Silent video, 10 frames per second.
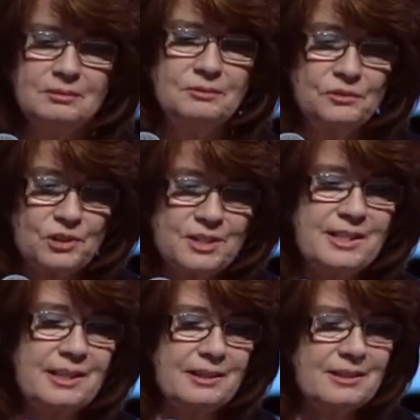Verse
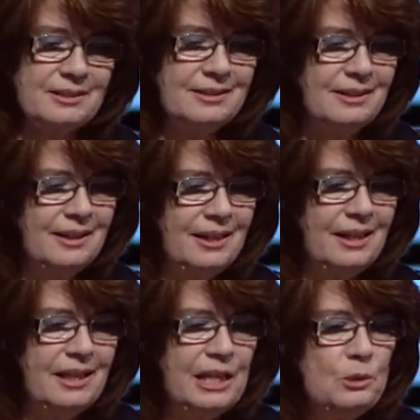6,
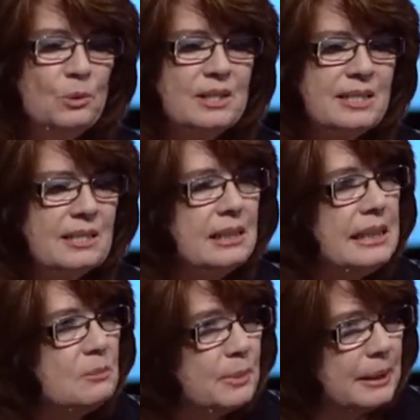he was
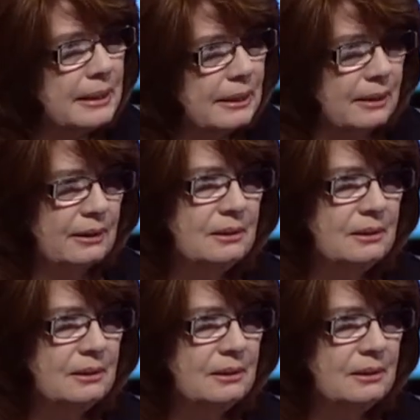sleeping.